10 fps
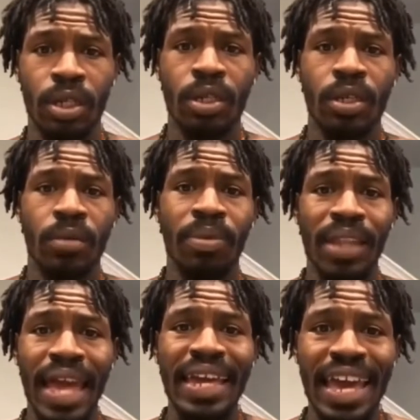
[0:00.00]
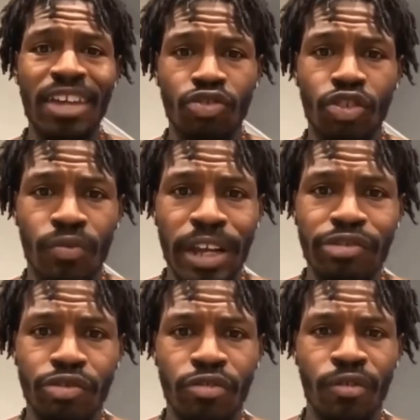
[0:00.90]
black extraterrestrials
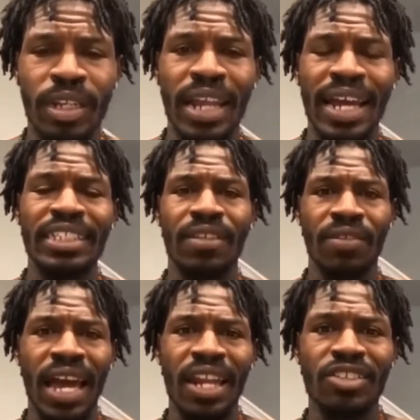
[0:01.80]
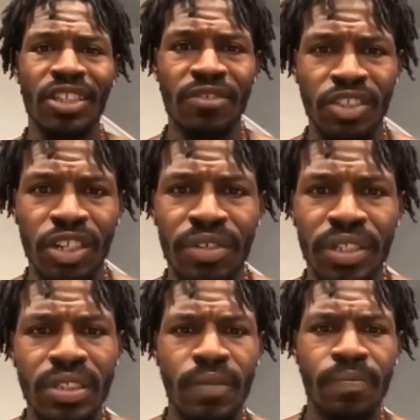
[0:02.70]
from the 19th galaxy of Sirius.
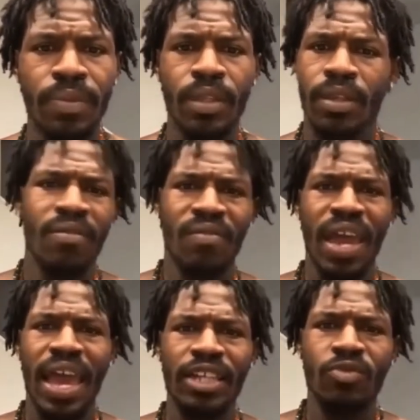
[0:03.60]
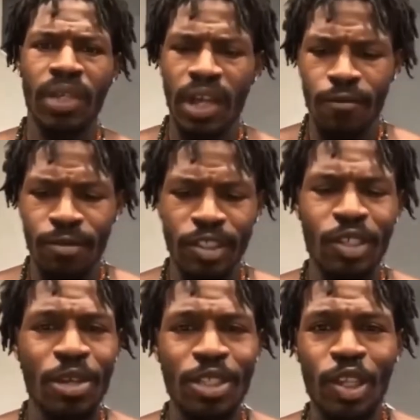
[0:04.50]
Facts. We come from the Sirius
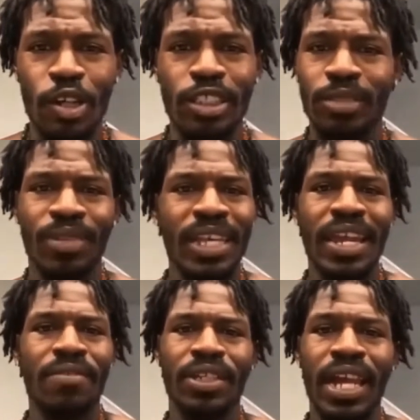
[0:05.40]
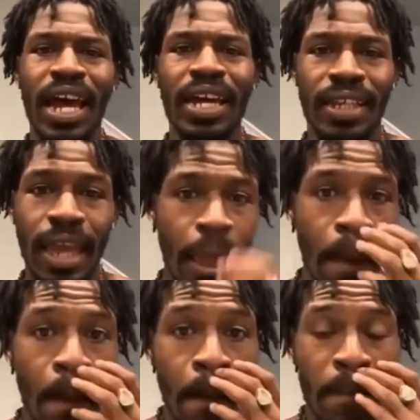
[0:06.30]
star system. They never denied that.
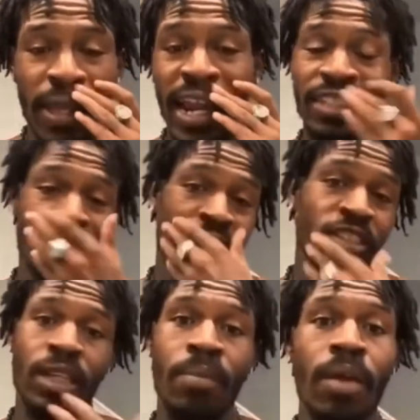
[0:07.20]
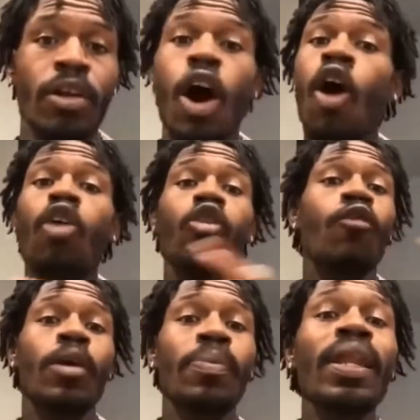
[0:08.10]
And not just us in America, all over the
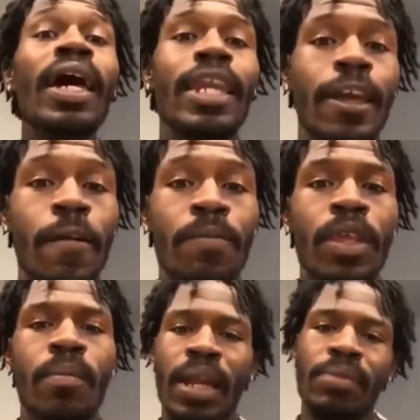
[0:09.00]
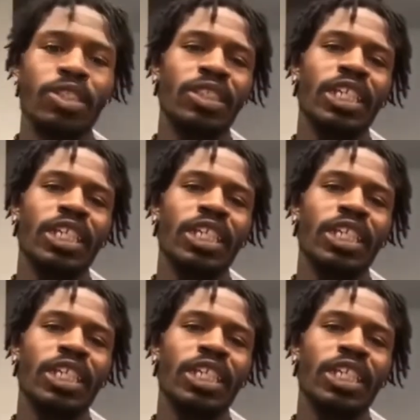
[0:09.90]
planet. But I'm just saying